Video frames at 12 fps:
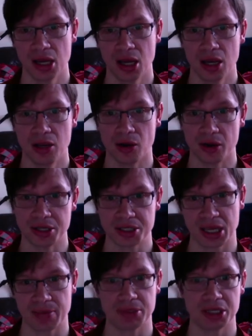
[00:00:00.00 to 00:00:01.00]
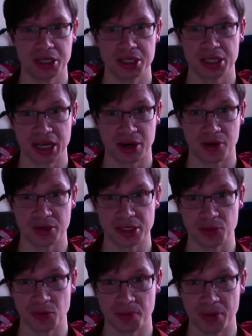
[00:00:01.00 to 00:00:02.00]
Not in the same detail as it
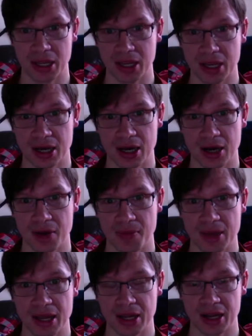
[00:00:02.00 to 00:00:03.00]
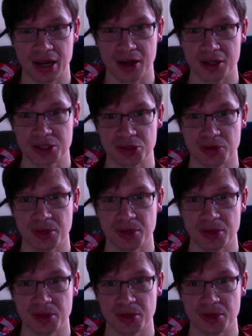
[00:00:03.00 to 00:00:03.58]
would be in a classroom.